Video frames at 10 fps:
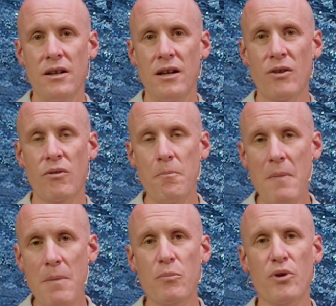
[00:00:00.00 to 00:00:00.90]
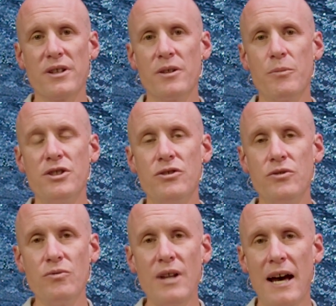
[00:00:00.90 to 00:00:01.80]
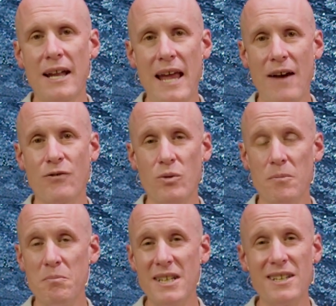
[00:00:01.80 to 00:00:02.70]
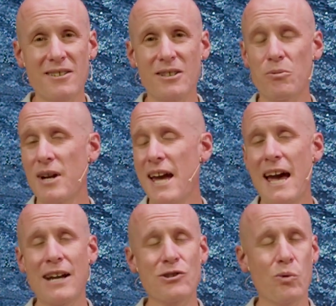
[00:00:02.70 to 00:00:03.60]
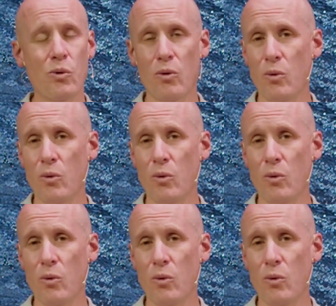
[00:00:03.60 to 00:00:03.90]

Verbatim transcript: and remembering that we do not have to immediately react or,